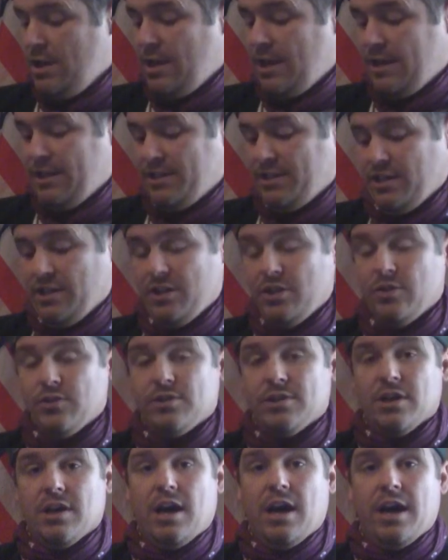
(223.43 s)
He's going to
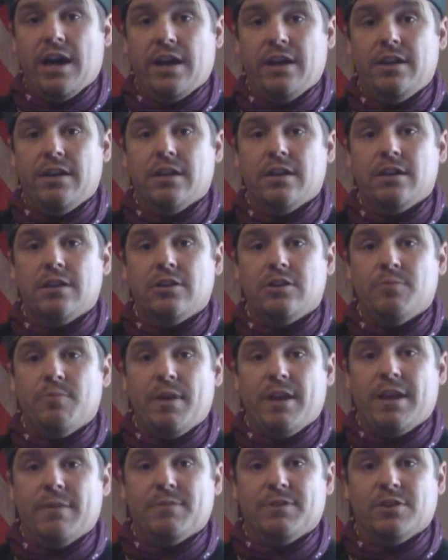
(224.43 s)
use the hide to
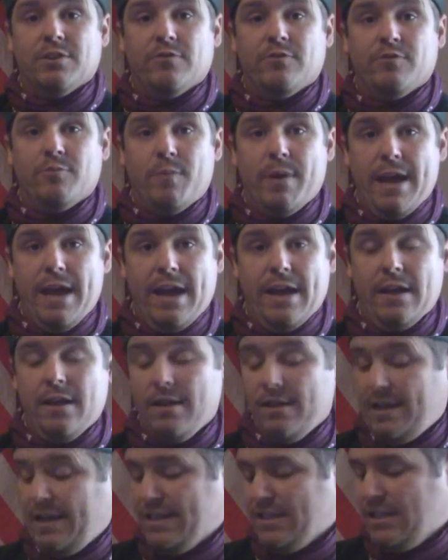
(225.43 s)
make himself a bag.
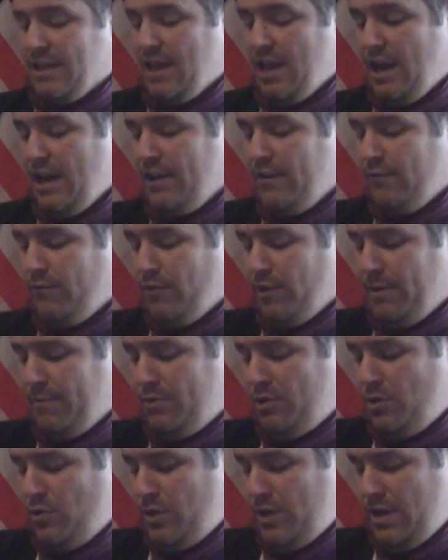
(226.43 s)
That's kind of what
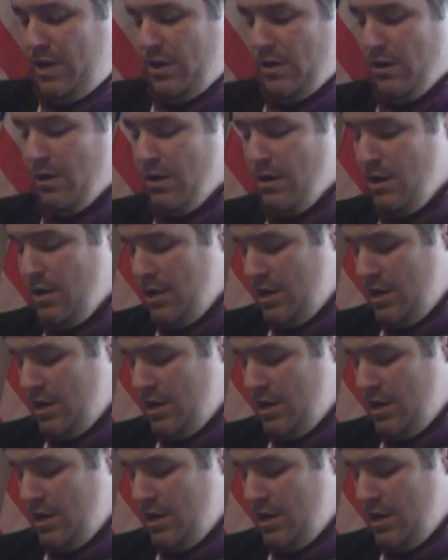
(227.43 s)
I'm doing here.